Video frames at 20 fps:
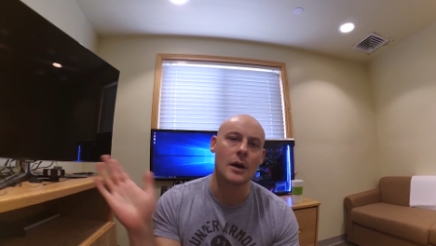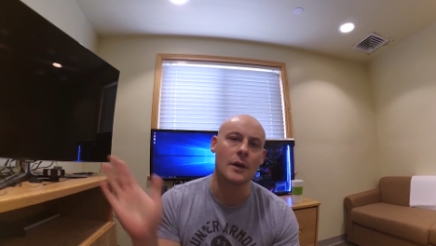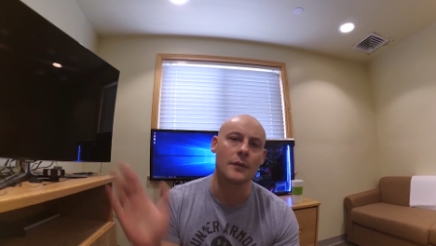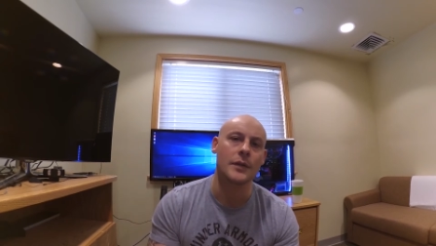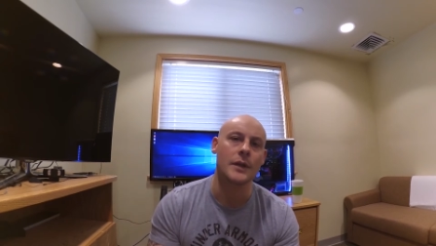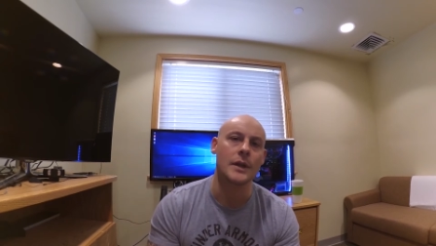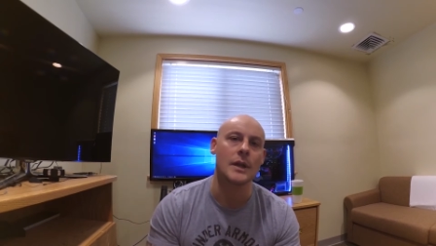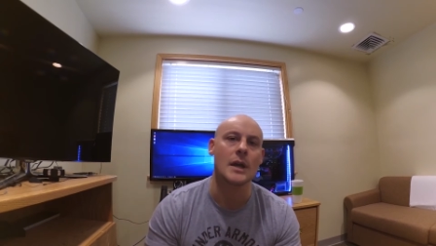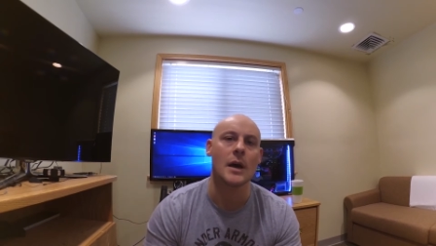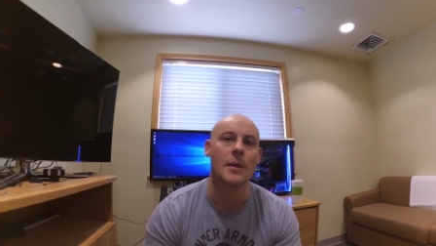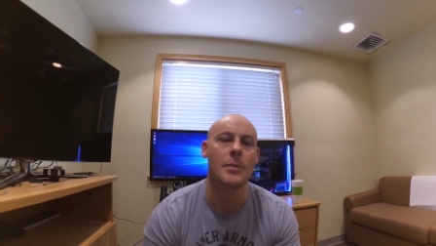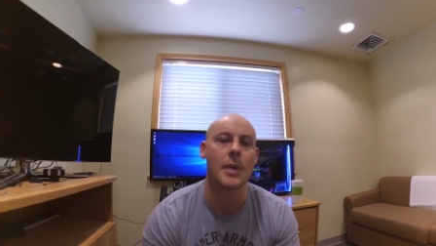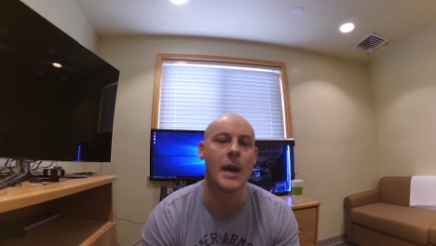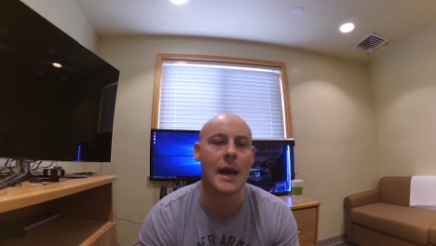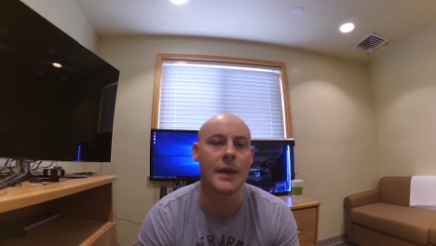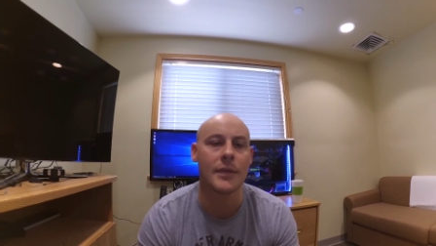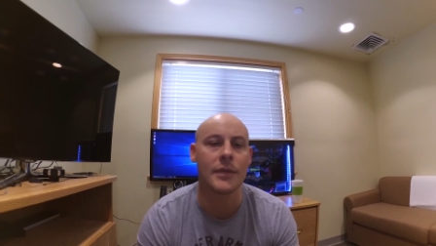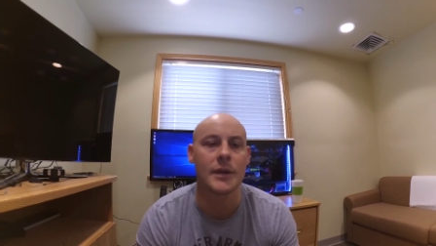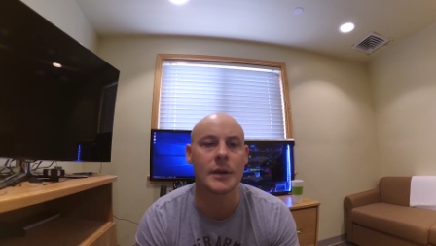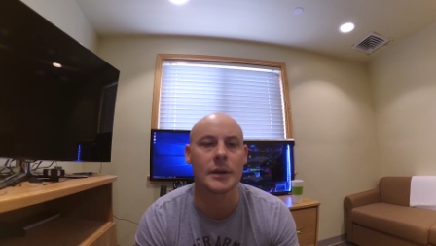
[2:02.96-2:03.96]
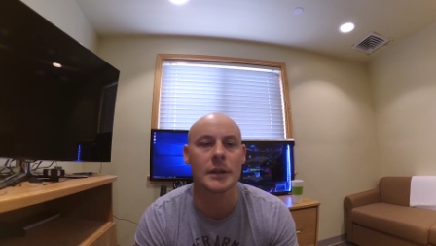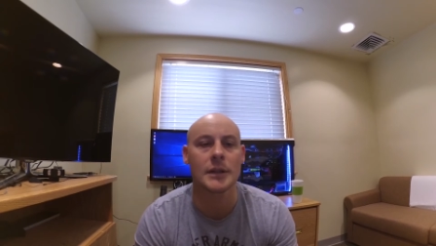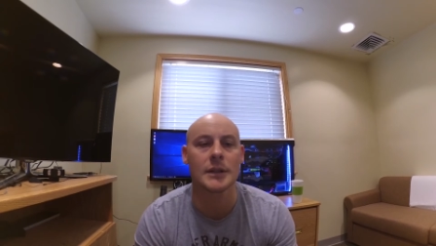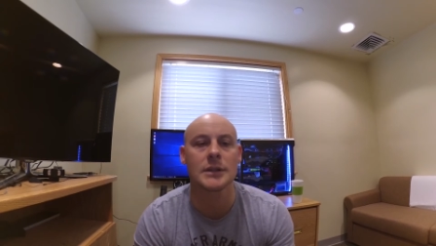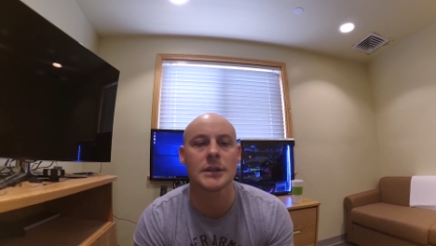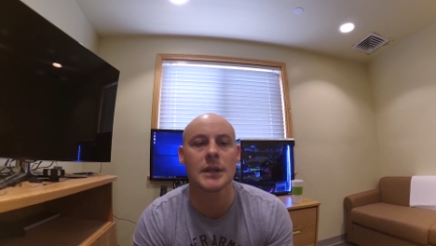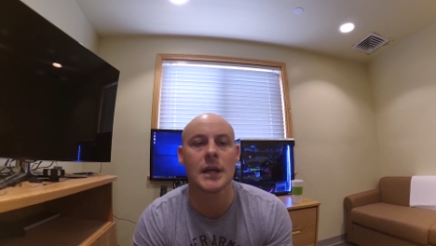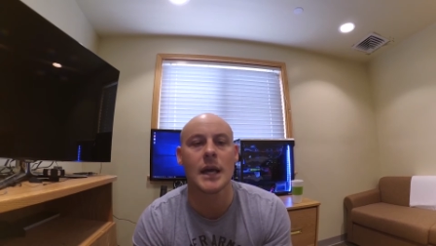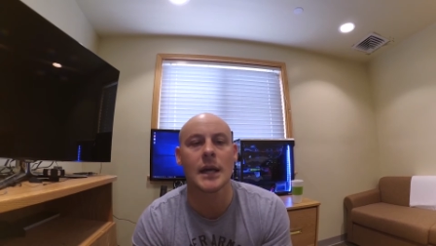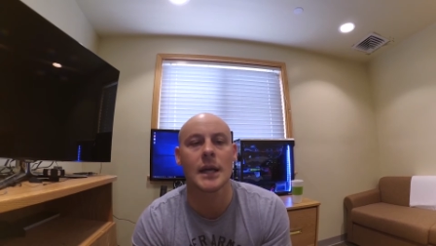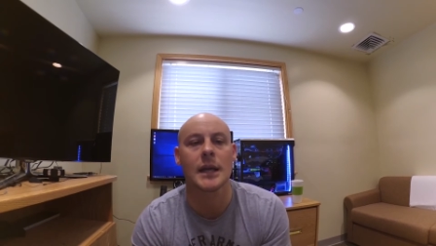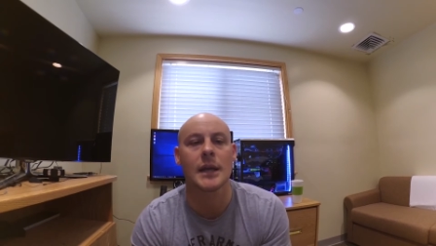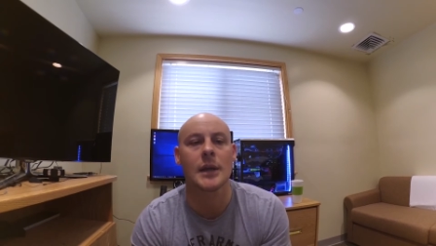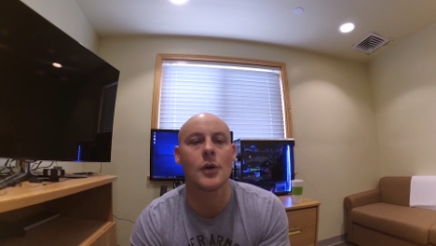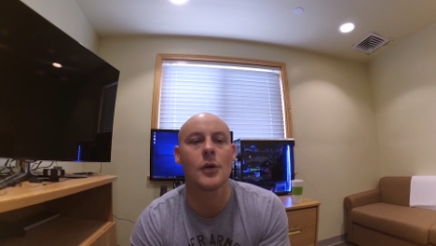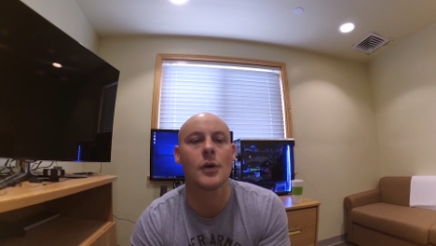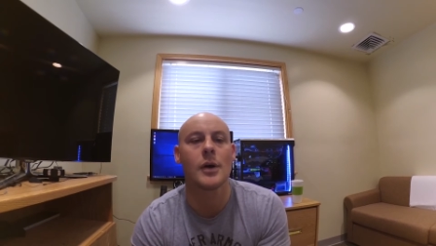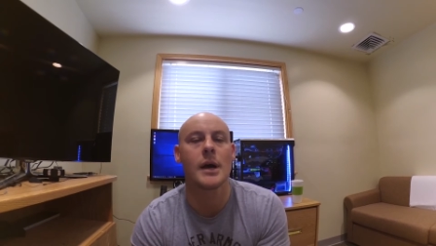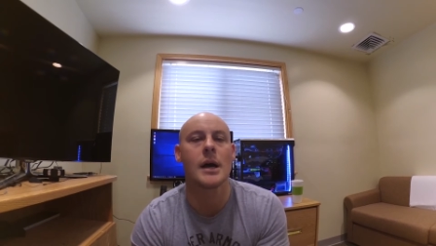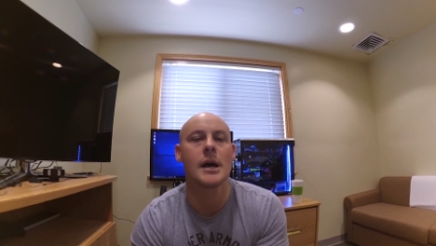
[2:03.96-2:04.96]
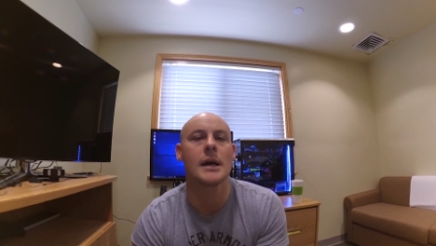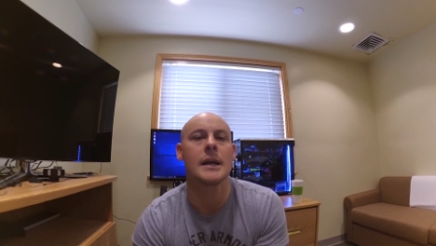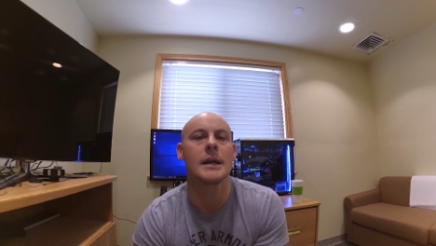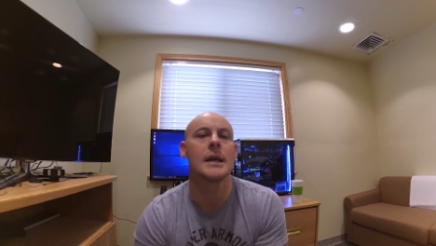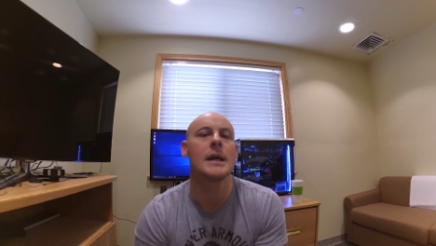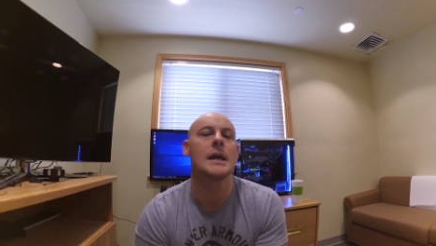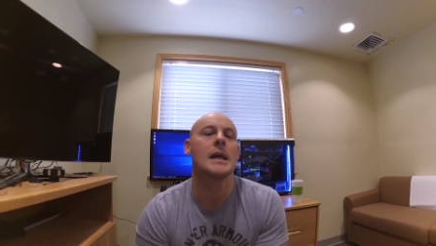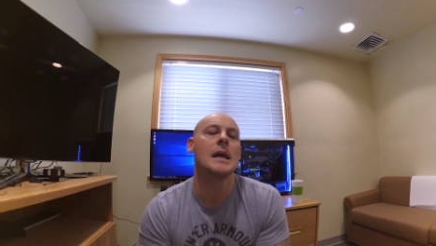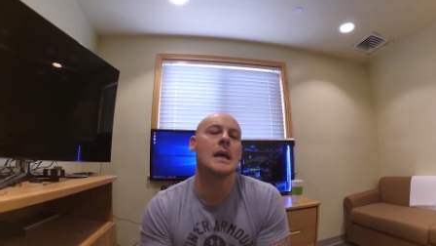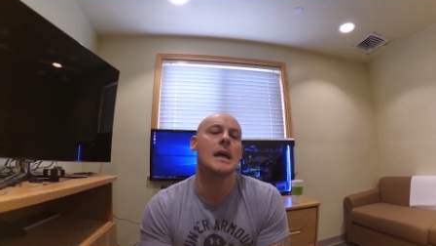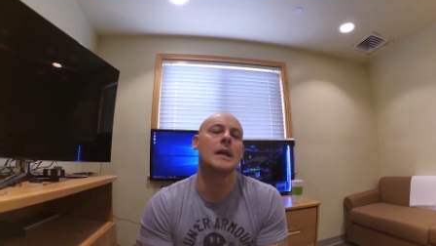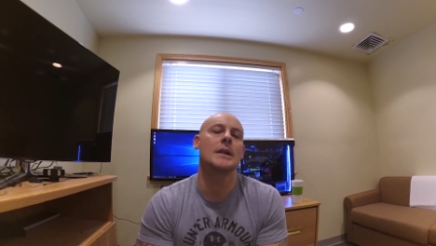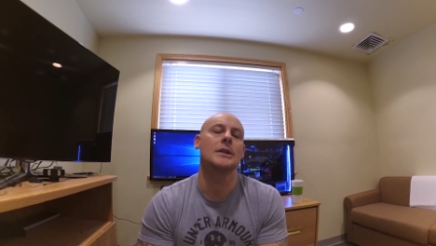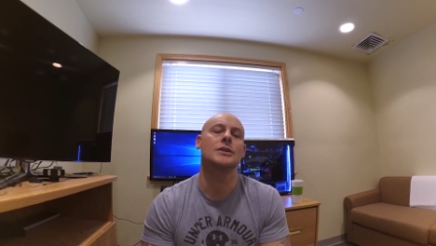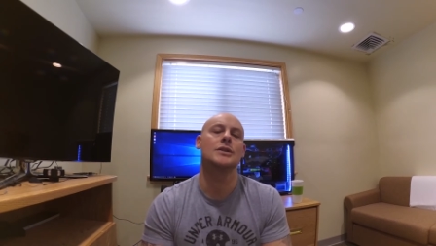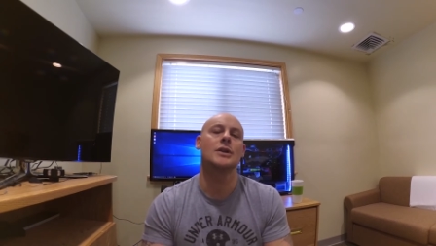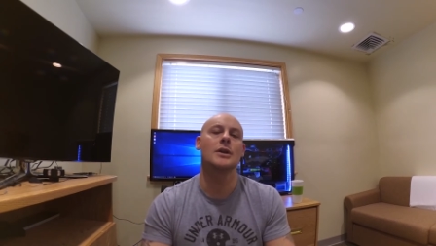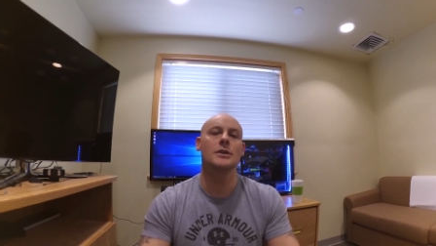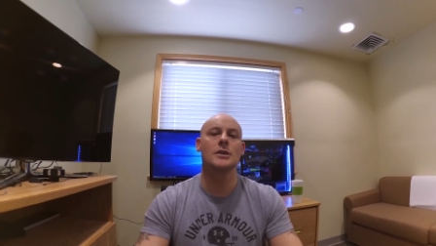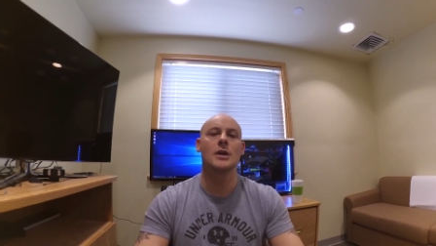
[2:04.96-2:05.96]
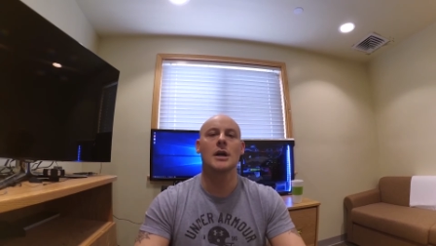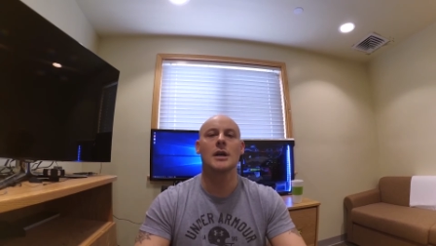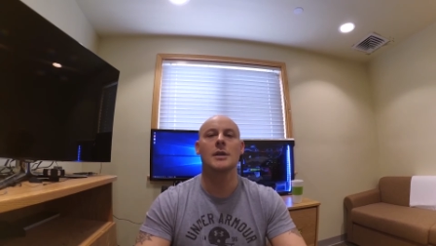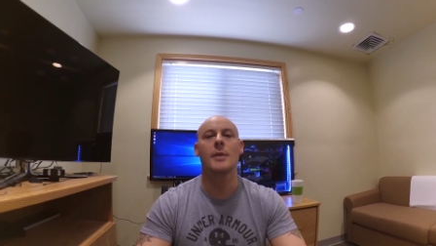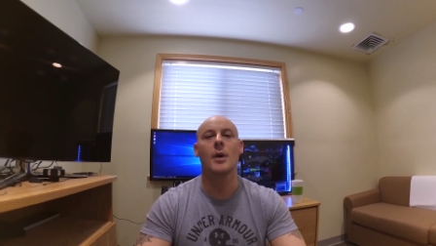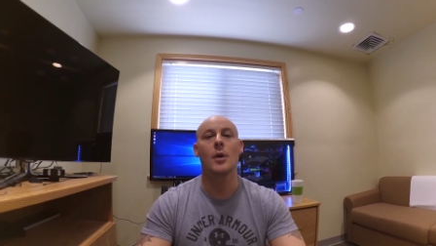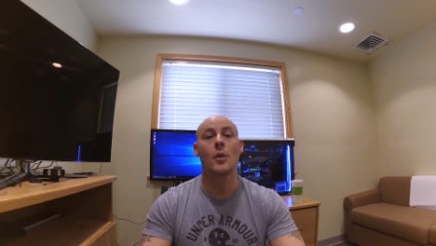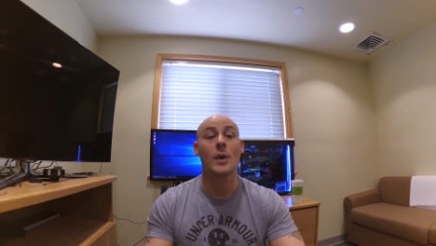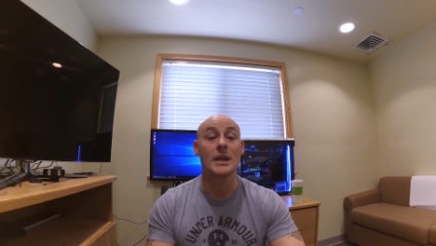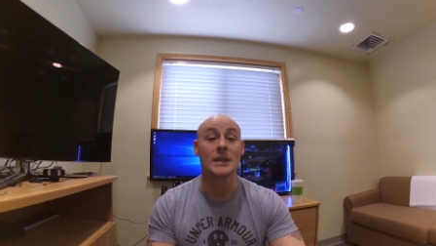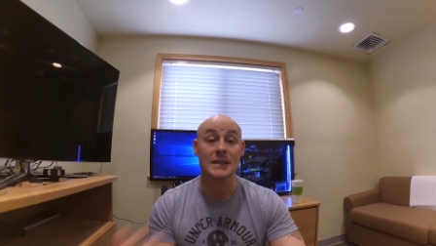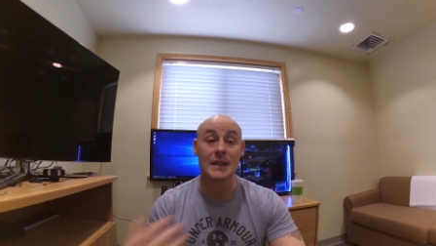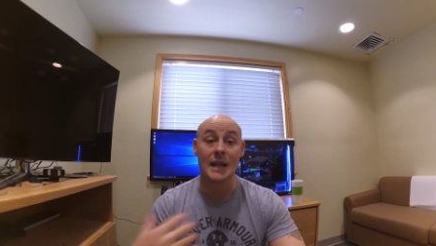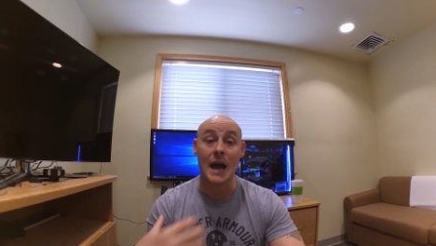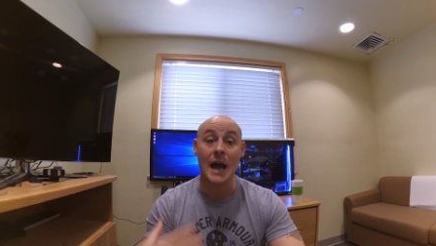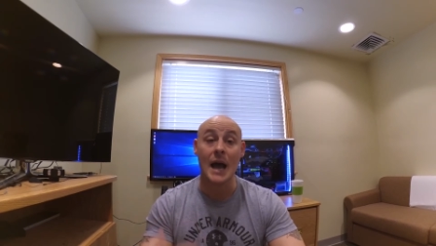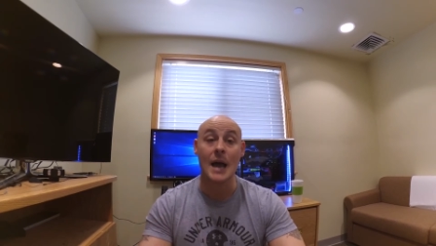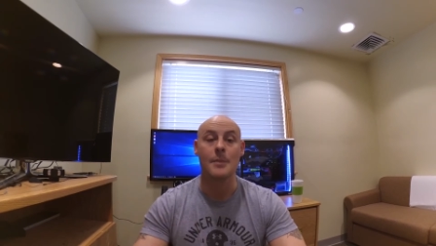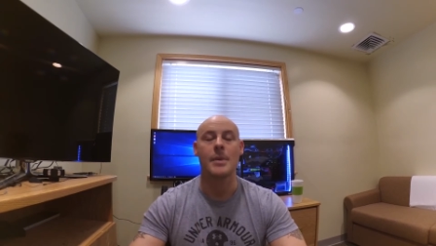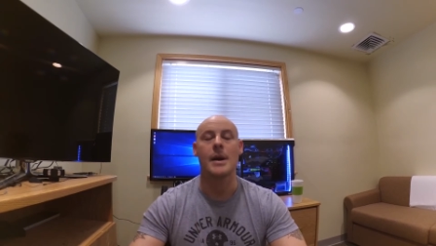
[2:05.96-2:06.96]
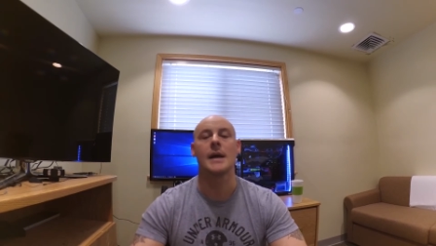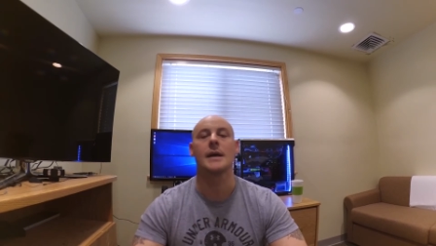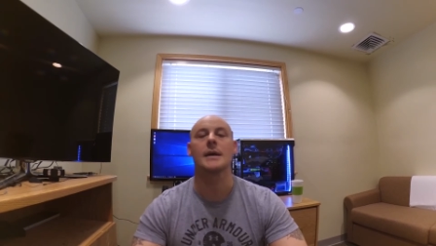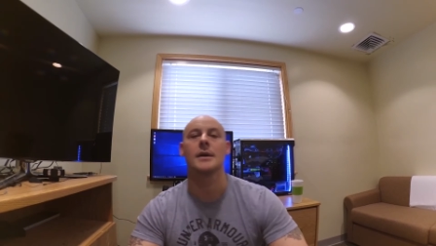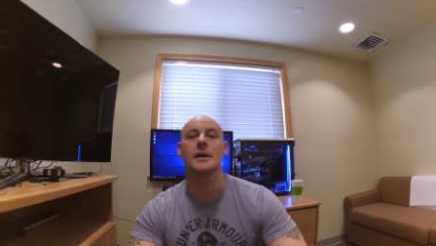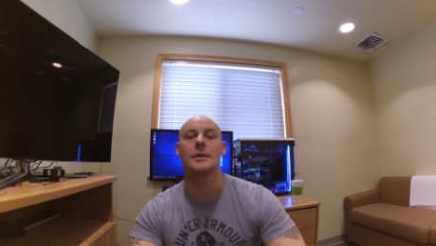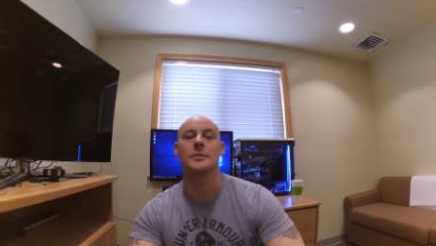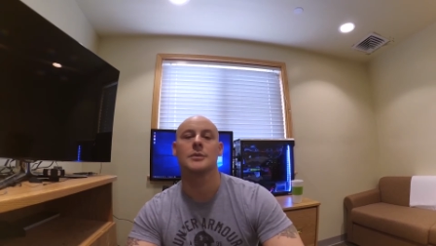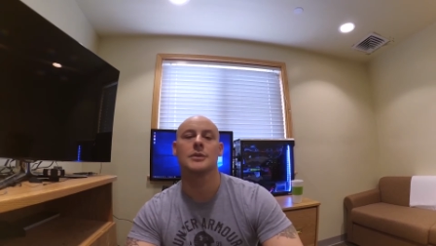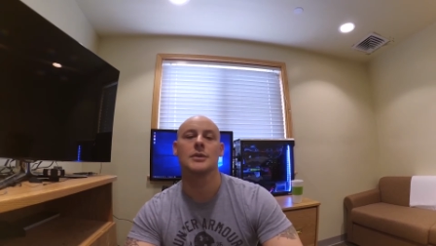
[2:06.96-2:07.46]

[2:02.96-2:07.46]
off the path here. Let's go ahead and start talking about ways that I back up.